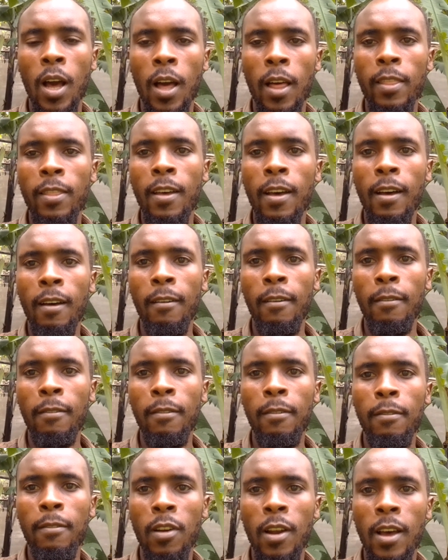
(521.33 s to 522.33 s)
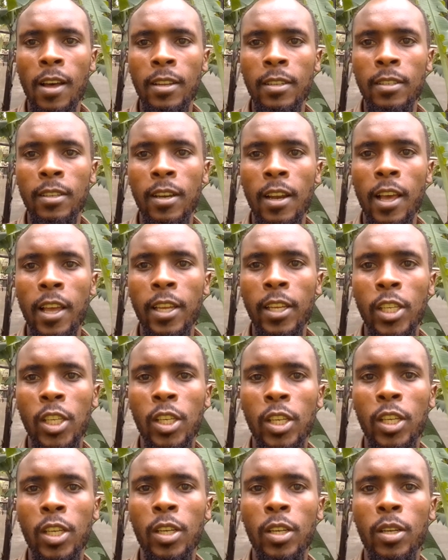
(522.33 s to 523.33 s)
other flours
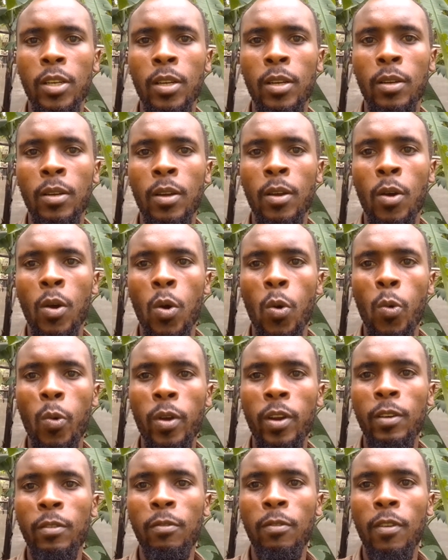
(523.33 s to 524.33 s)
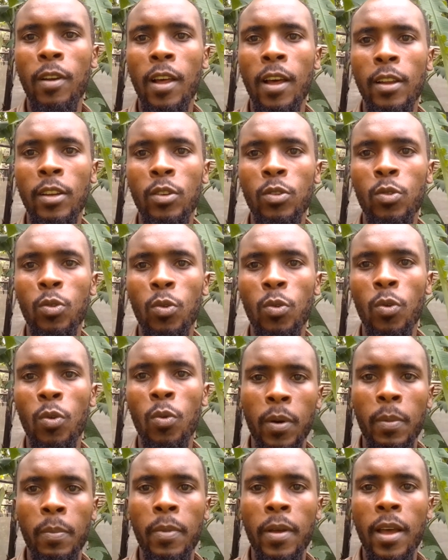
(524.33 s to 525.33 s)
like wheat flour to
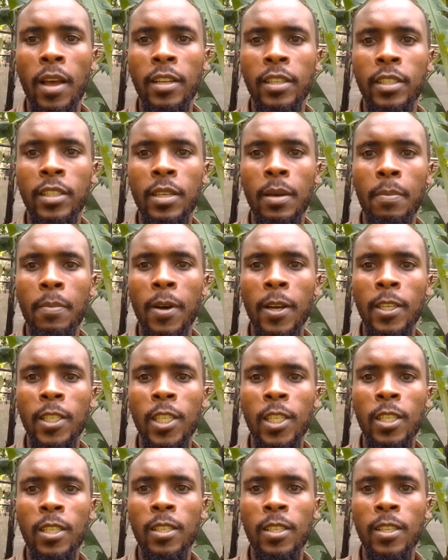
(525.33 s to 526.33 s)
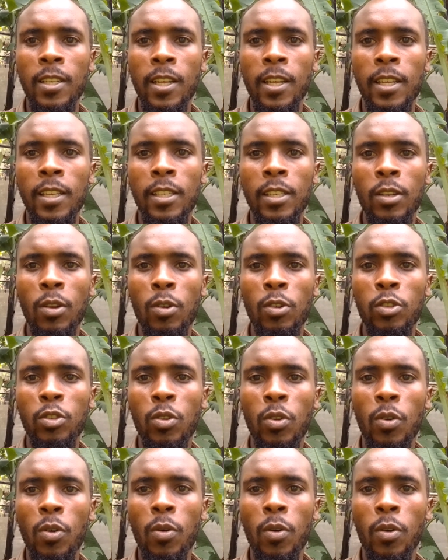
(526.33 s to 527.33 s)
prepare chapatis, and
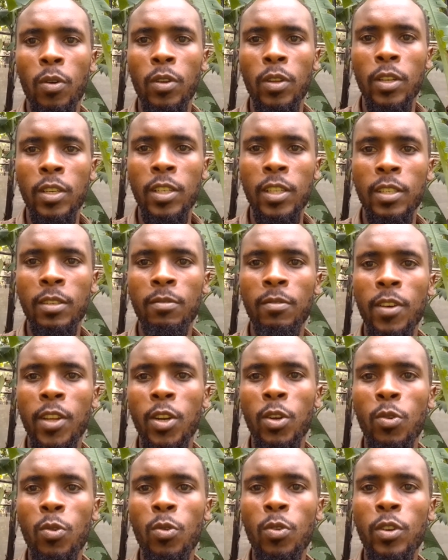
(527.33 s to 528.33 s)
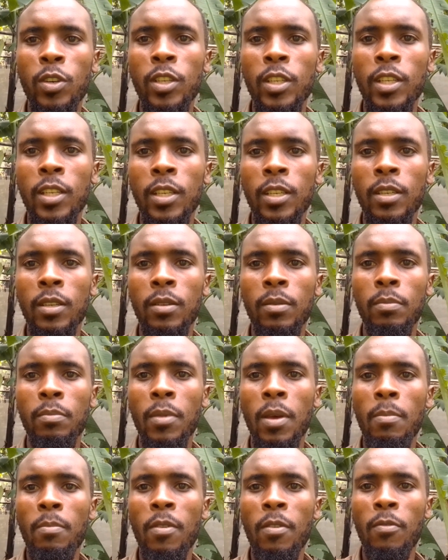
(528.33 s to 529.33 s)
also it is very good in
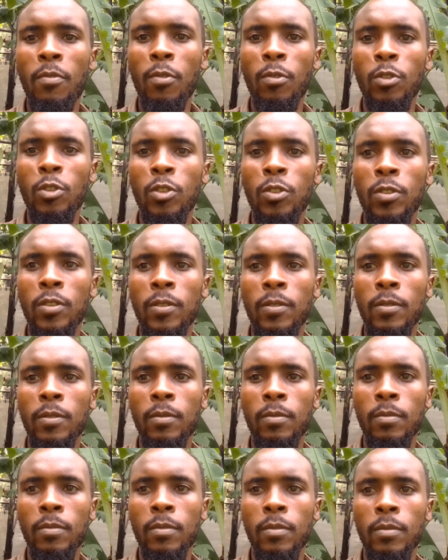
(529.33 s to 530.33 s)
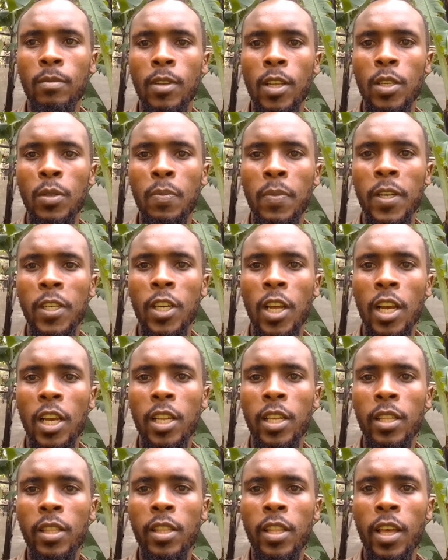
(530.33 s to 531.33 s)
baby foods,
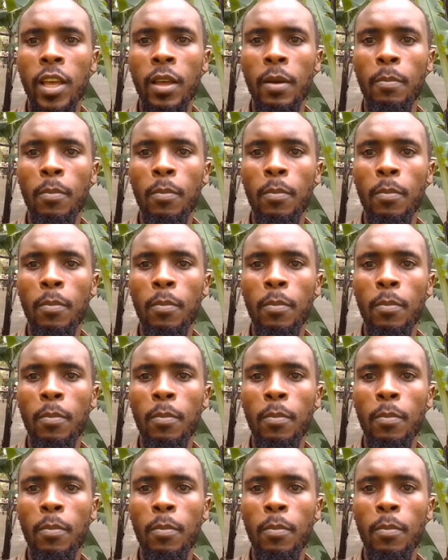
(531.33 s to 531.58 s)
especially the